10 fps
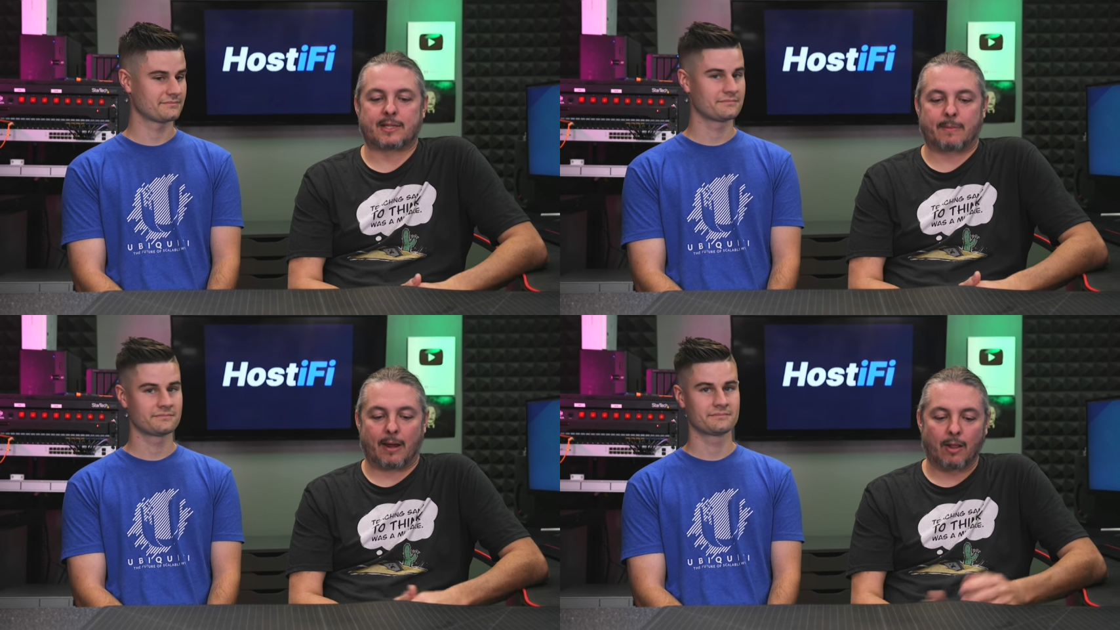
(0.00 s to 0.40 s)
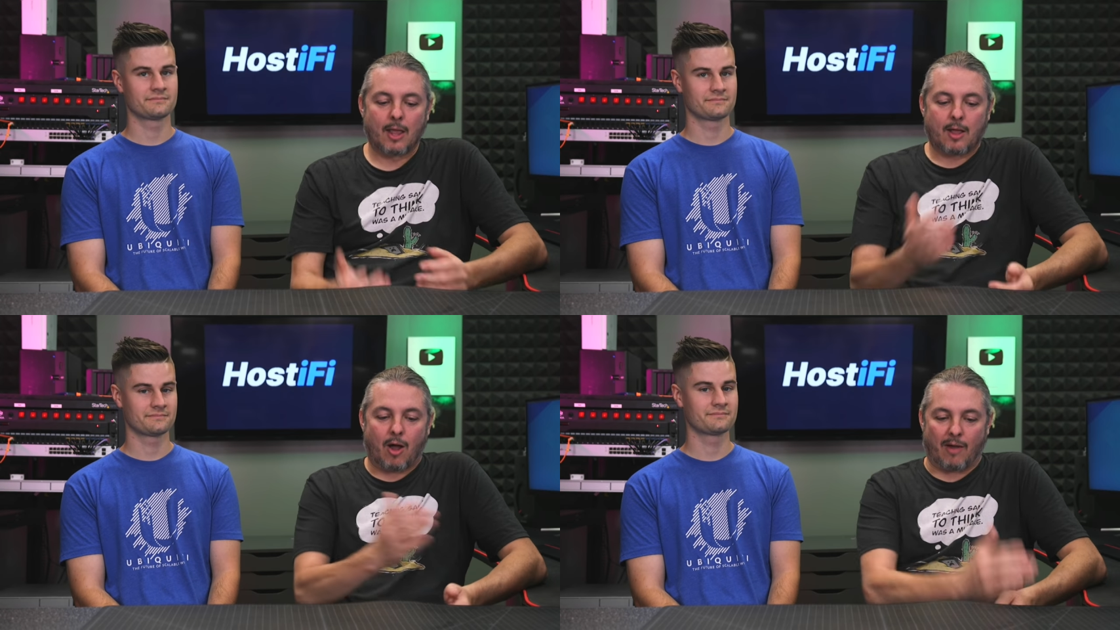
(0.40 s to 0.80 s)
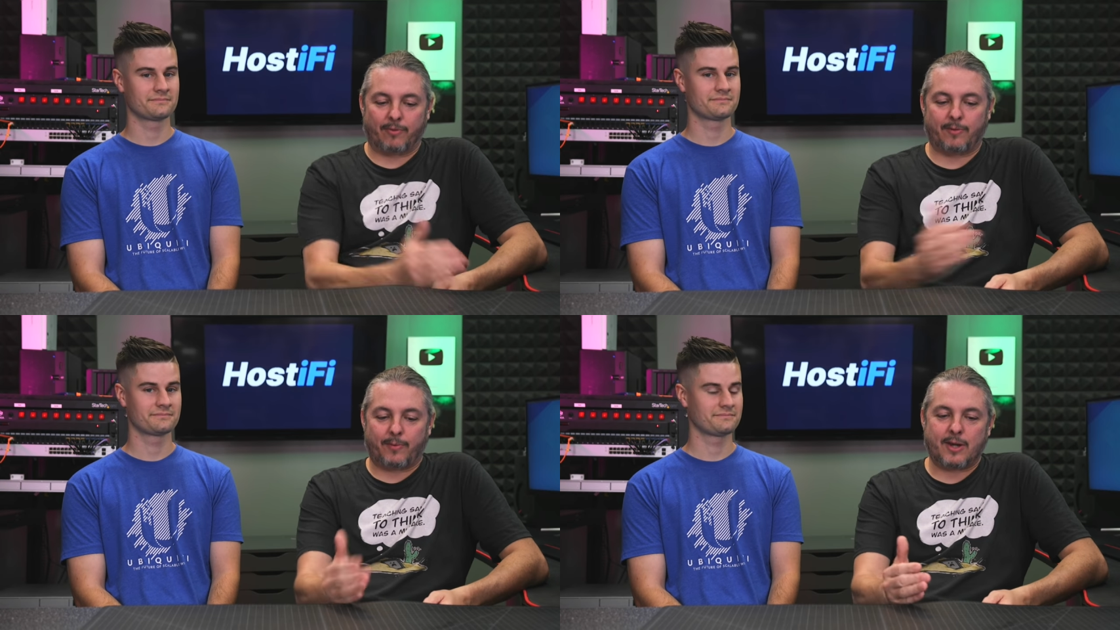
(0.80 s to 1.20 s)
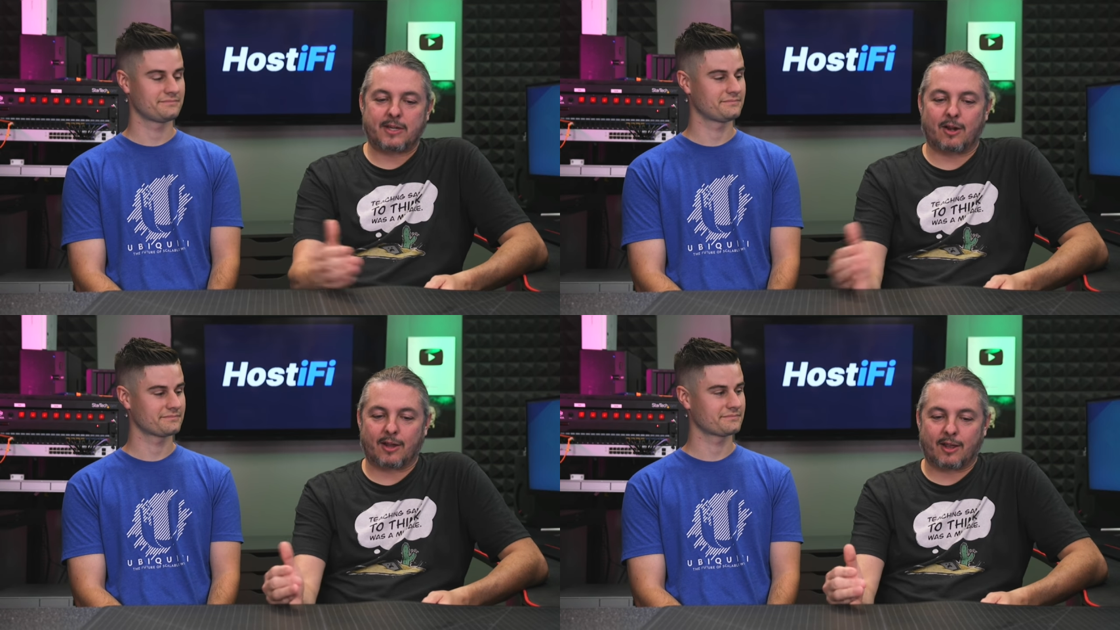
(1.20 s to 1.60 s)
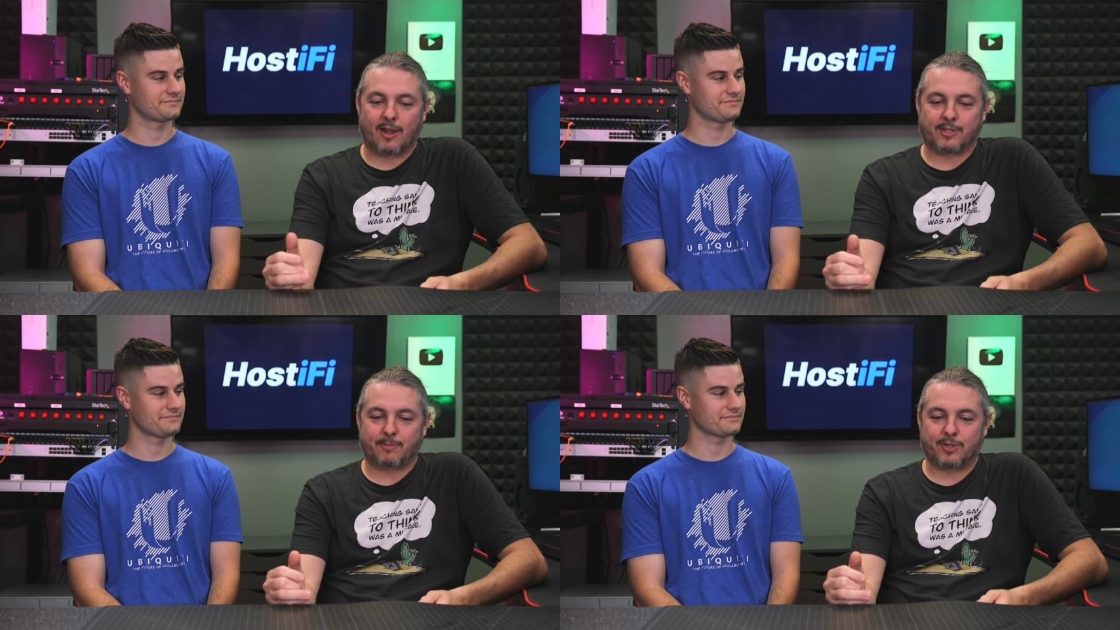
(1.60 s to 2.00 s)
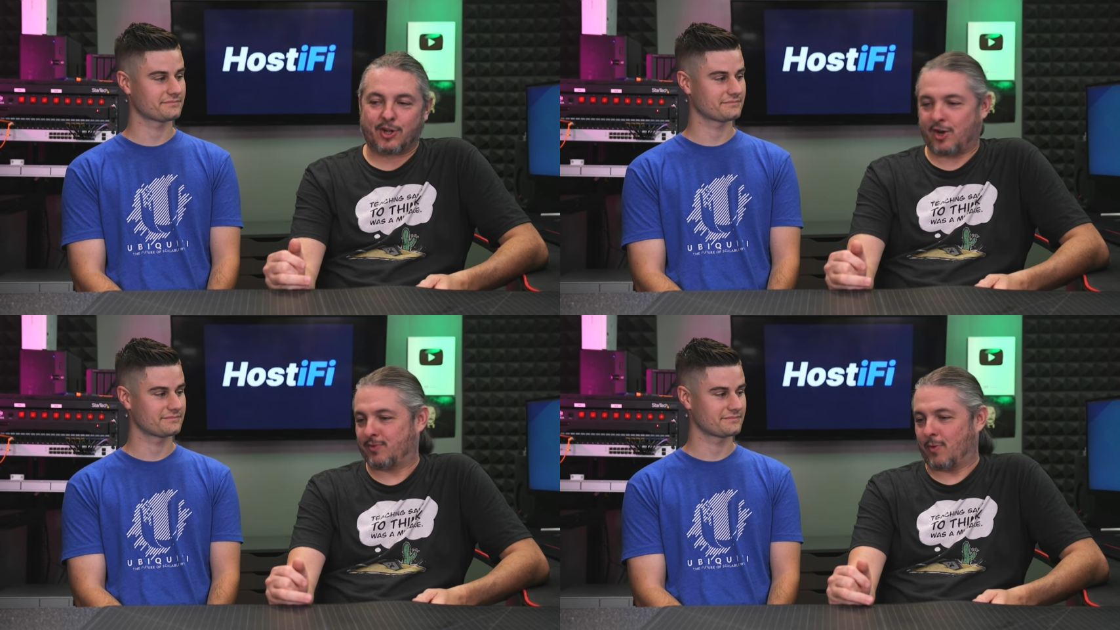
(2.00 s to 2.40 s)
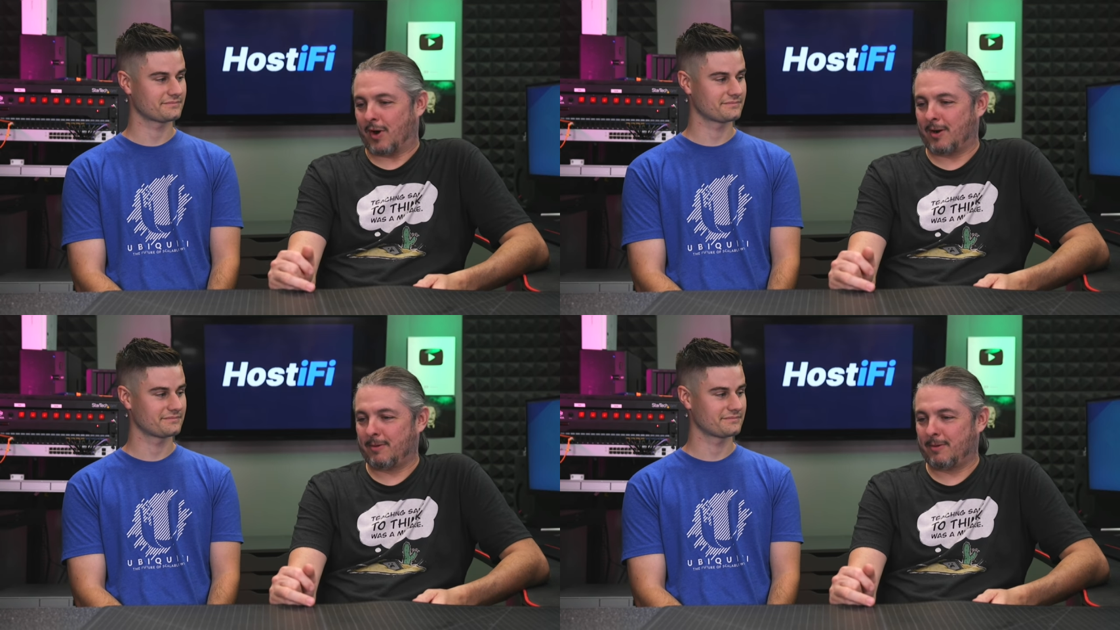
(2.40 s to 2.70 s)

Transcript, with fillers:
Speaker 1: model. Offer a free tier, get customers charged for it.